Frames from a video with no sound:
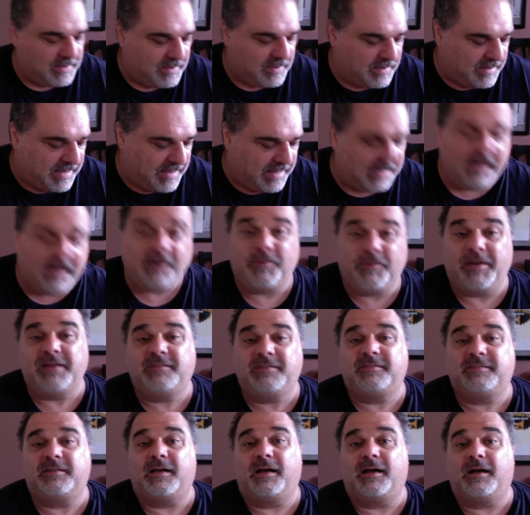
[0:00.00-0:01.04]
And
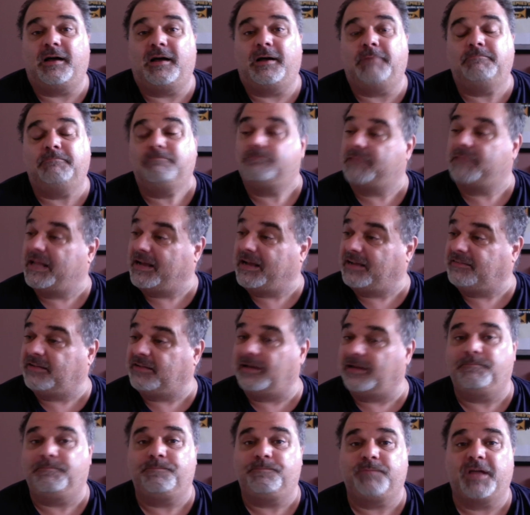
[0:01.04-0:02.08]
anyways, like I
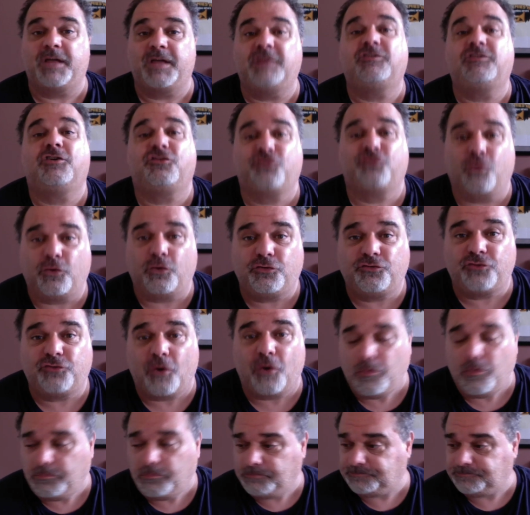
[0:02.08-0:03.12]
said, it's a short
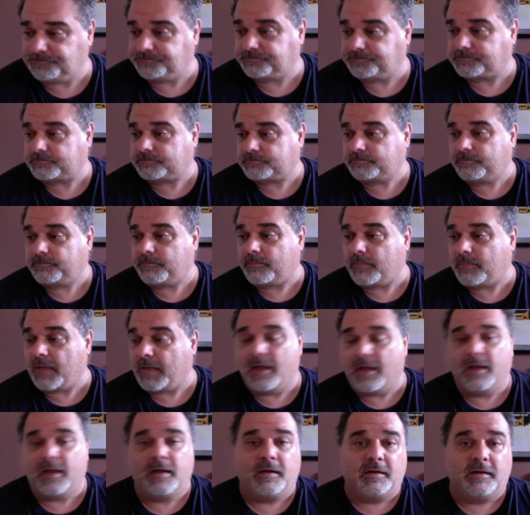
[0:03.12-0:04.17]
show.
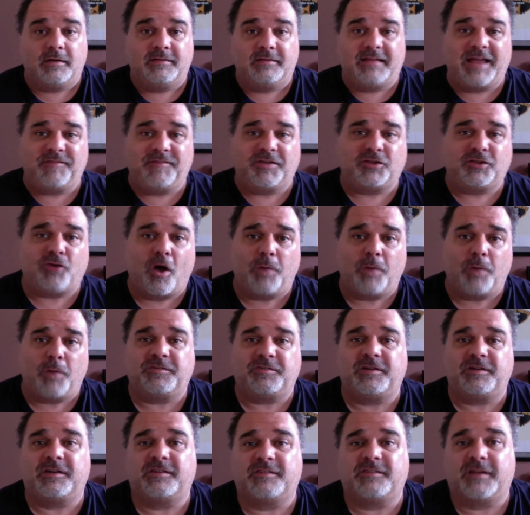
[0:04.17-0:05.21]
David
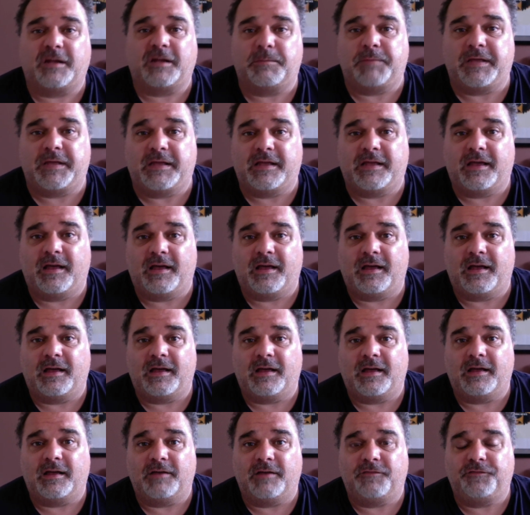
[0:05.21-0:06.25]
Thompson is going to be
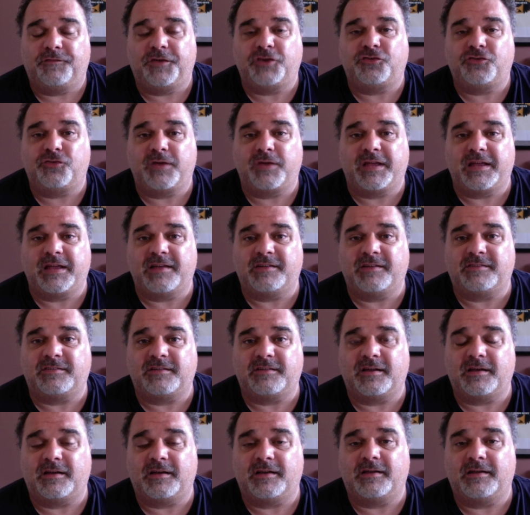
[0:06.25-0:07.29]
featuring his
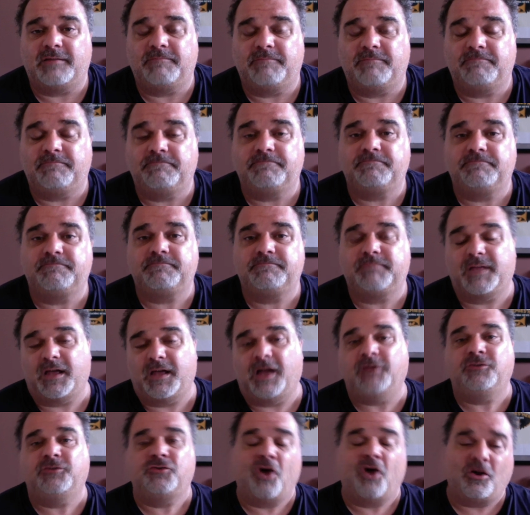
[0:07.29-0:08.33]

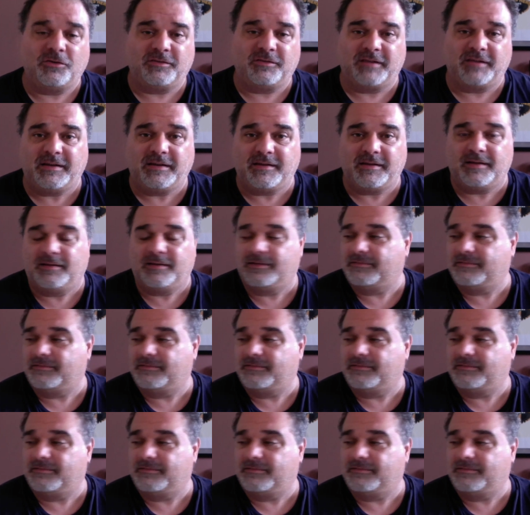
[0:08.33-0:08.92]
Undaunted